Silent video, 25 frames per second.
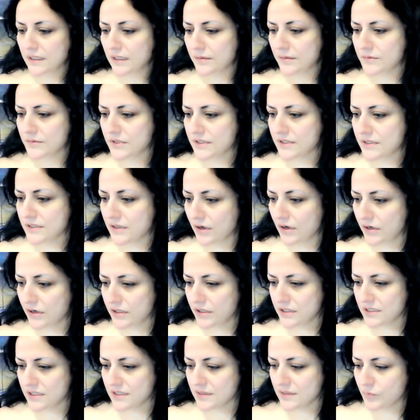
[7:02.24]
and I'm just going
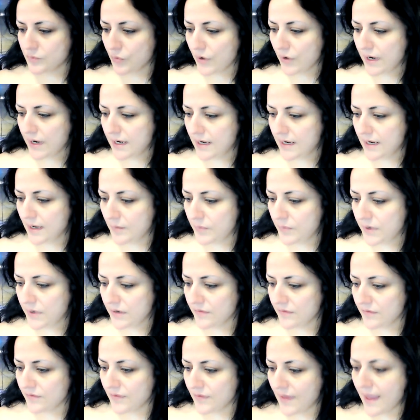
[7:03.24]
to spray a bit
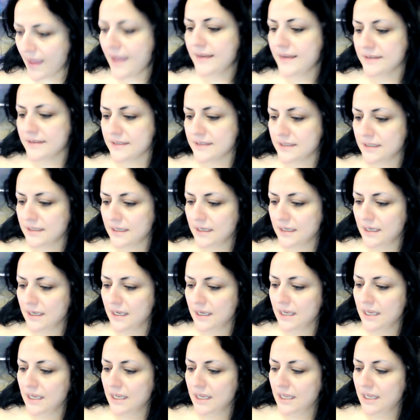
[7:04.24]
of that.
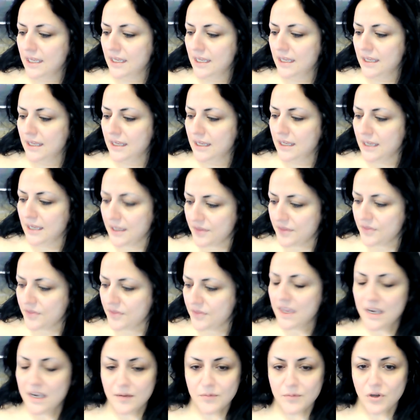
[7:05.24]
And
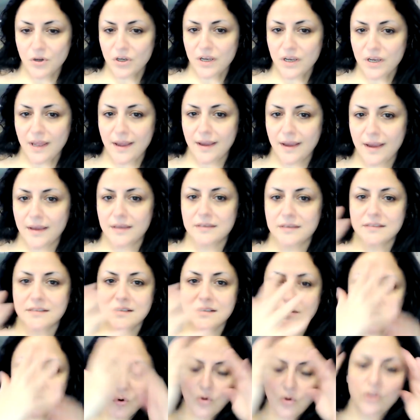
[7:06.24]
then I'm going to add
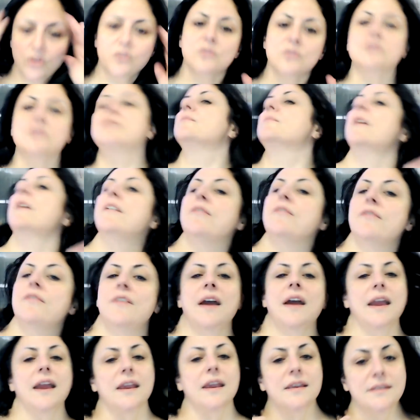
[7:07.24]
some oil to my
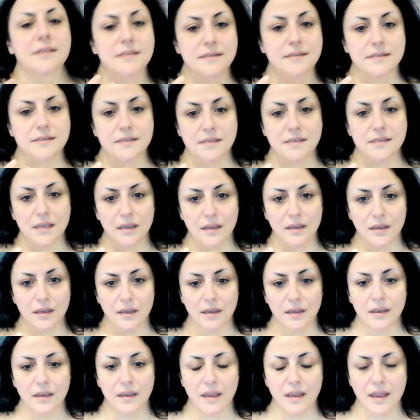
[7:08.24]
face
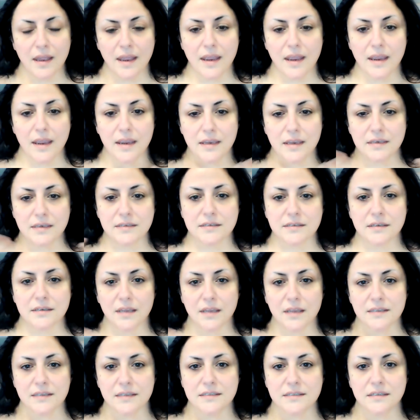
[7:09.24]
and
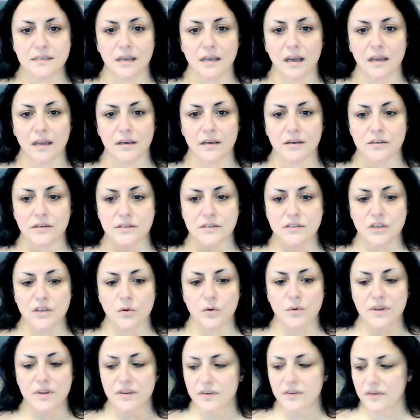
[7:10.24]
get started. So
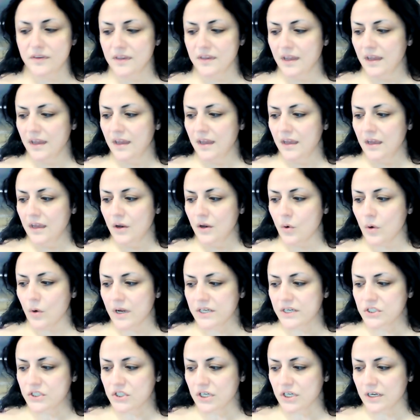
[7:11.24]
with
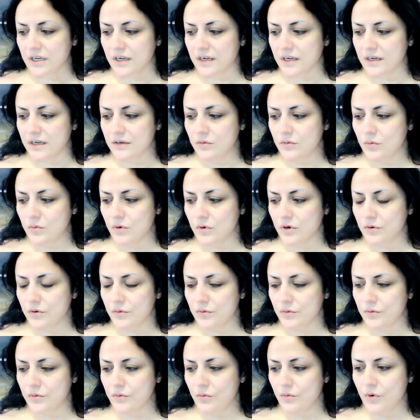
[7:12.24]
Gua Sha,
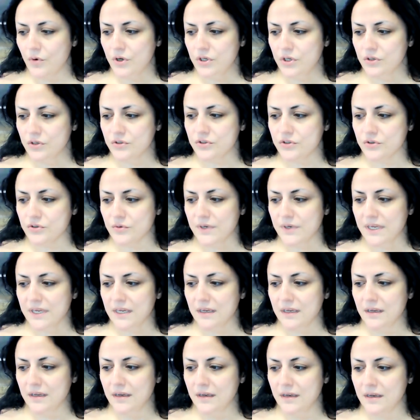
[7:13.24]
what you're
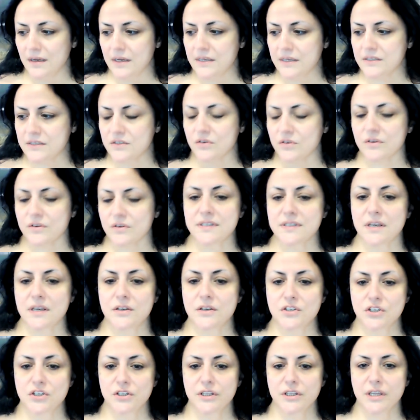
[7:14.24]
doing is you're
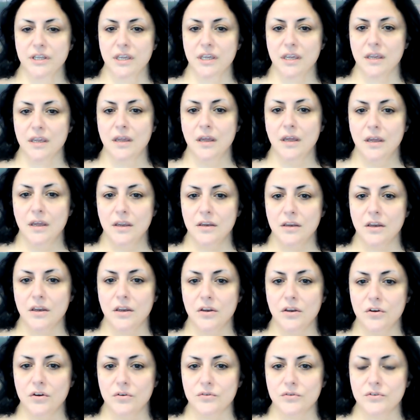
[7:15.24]
essentially,
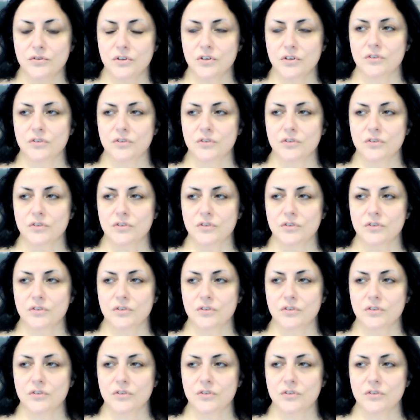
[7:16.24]
you're